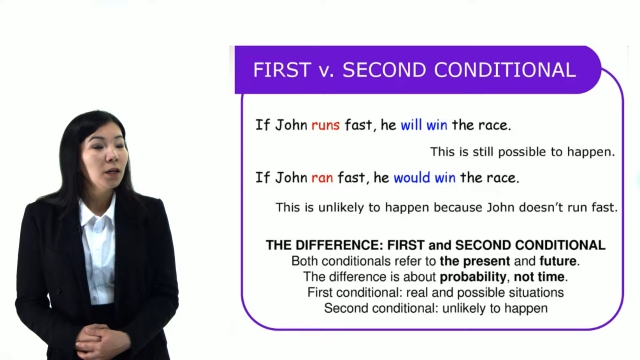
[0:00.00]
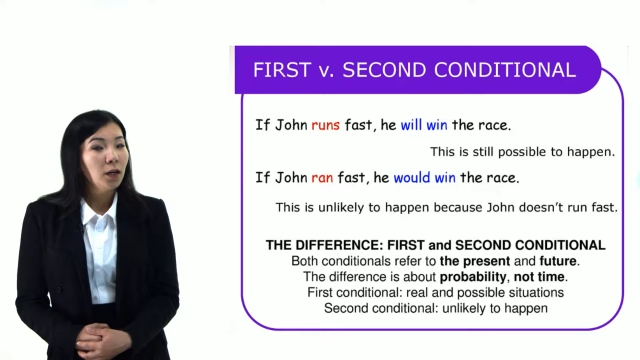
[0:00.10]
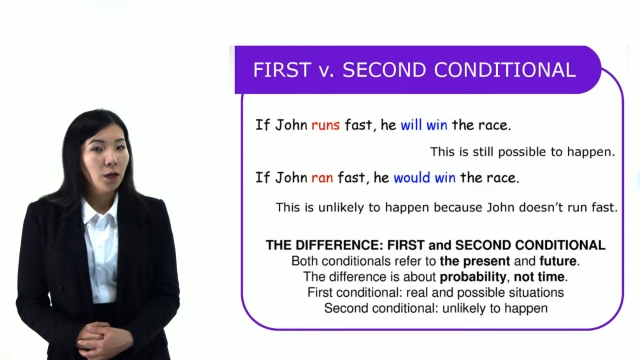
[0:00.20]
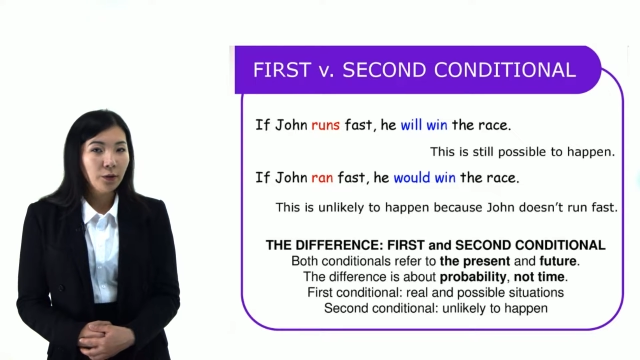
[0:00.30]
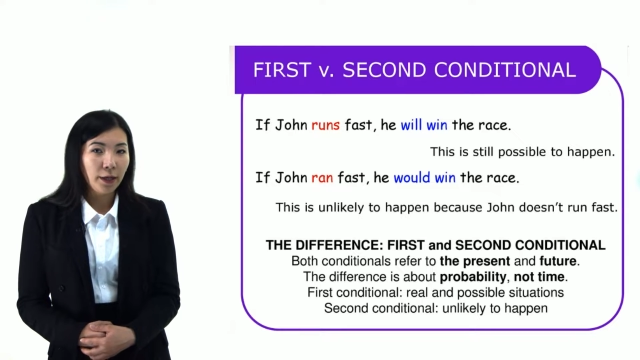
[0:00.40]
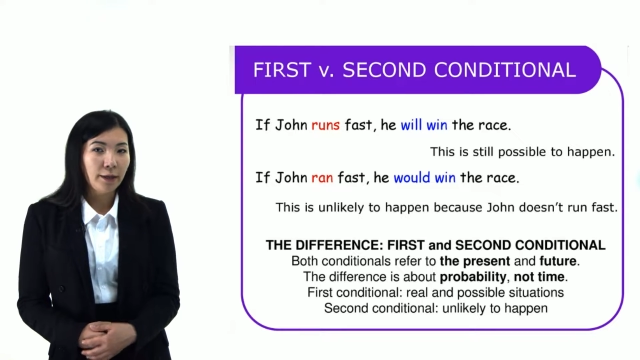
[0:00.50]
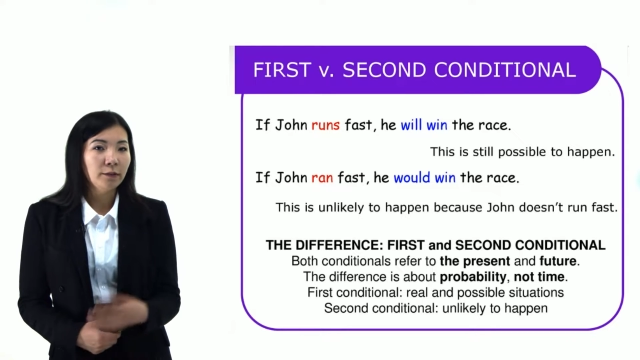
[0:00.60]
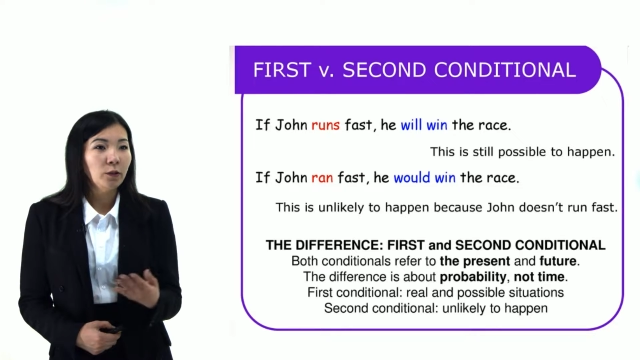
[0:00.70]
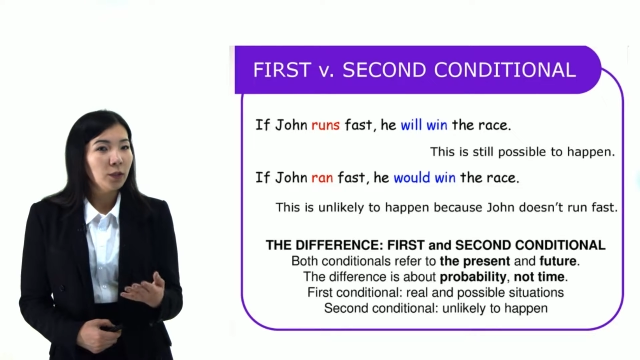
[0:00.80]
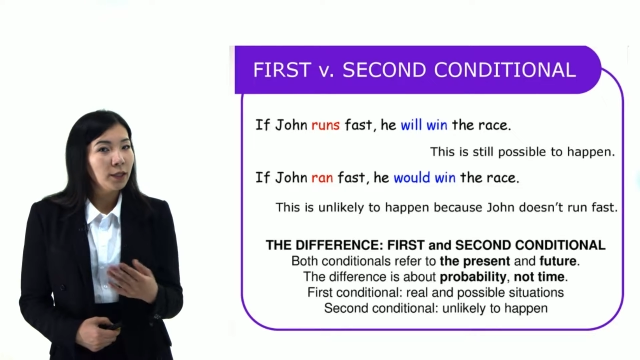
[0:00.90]
Okay,
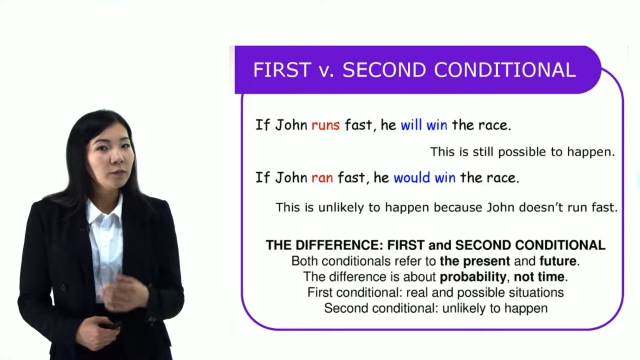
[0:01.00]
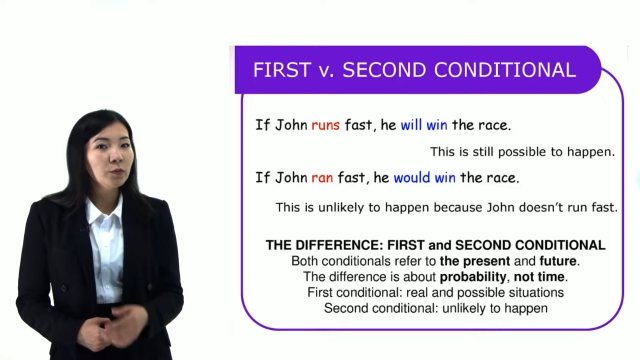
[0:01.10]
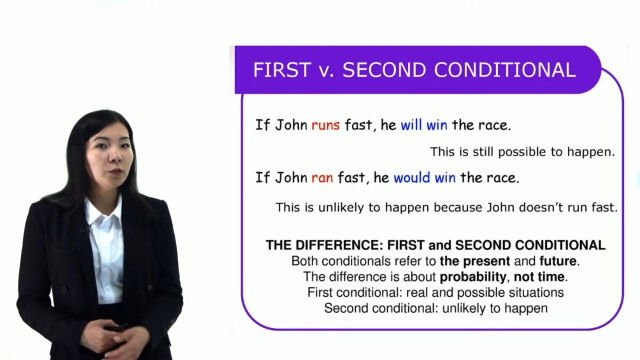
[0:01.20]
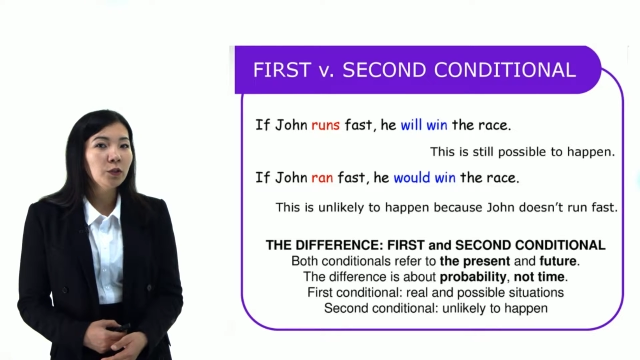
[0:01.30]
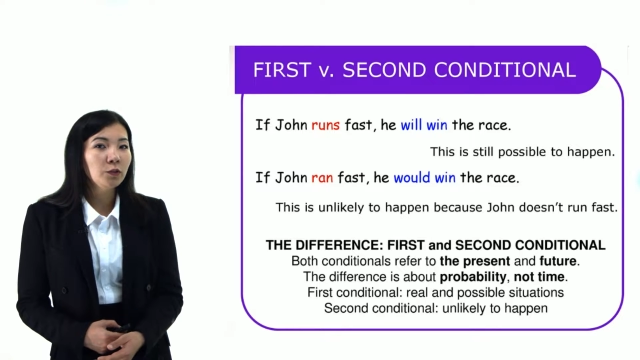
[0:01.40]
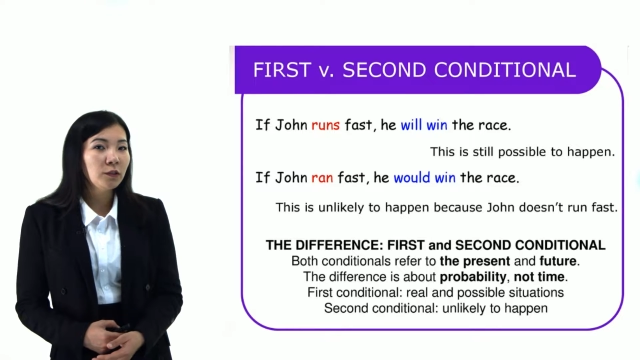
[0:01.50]
so let's move on to the